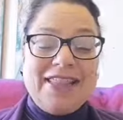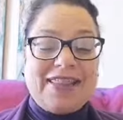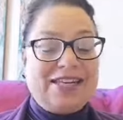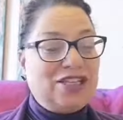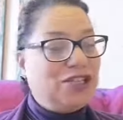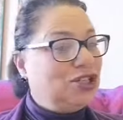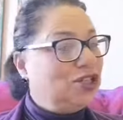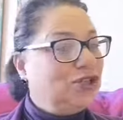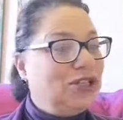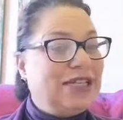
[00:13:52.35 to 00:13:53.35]
that is
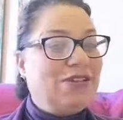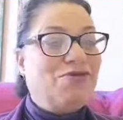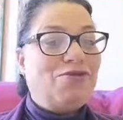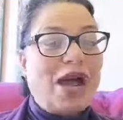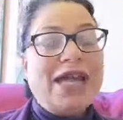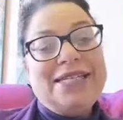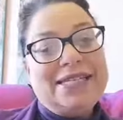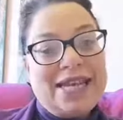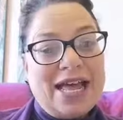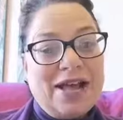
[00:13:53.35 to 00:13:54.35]
tuned in right
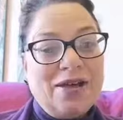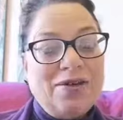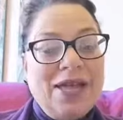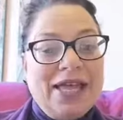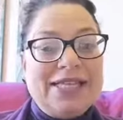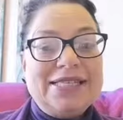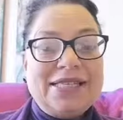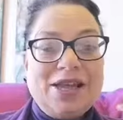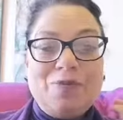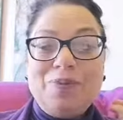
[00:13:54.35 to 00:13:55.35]
now is
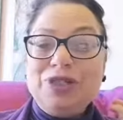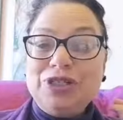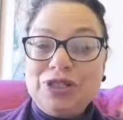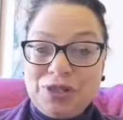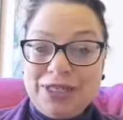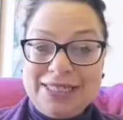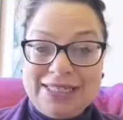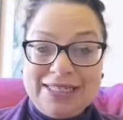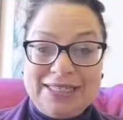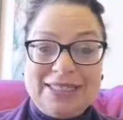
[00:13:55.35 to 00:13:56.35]
the
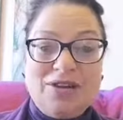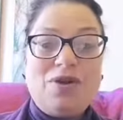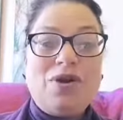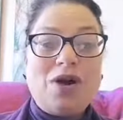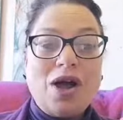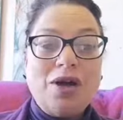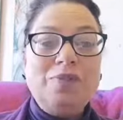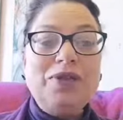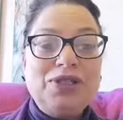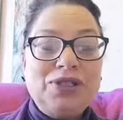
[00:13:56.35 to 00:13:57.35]
opportunities. There are
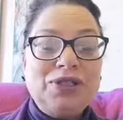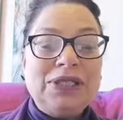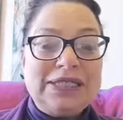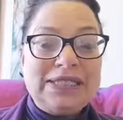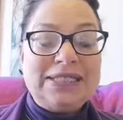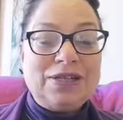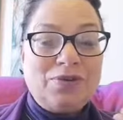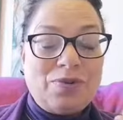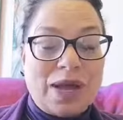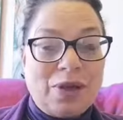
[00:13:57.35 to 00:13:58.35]
opportunities
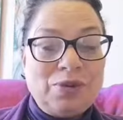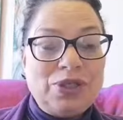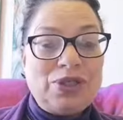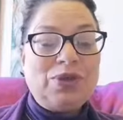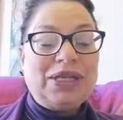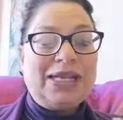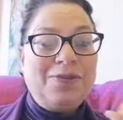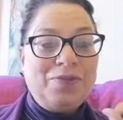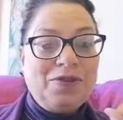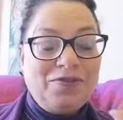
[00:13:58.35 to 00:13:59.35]
around you.
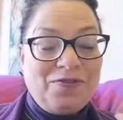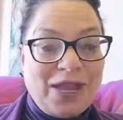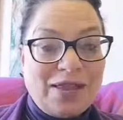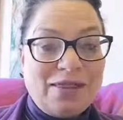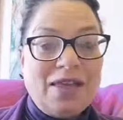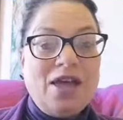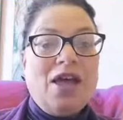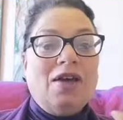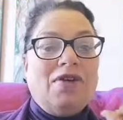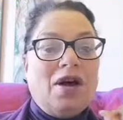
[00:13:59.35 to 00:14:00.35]
Keep the faith.
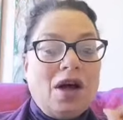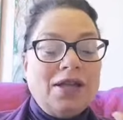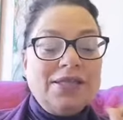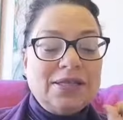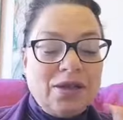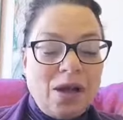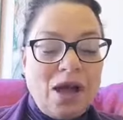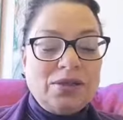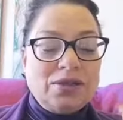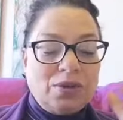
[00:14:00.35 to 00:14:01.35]
Ask
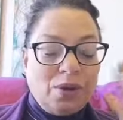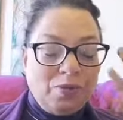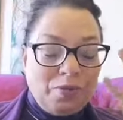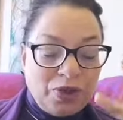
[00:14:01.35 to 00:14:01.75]
God to open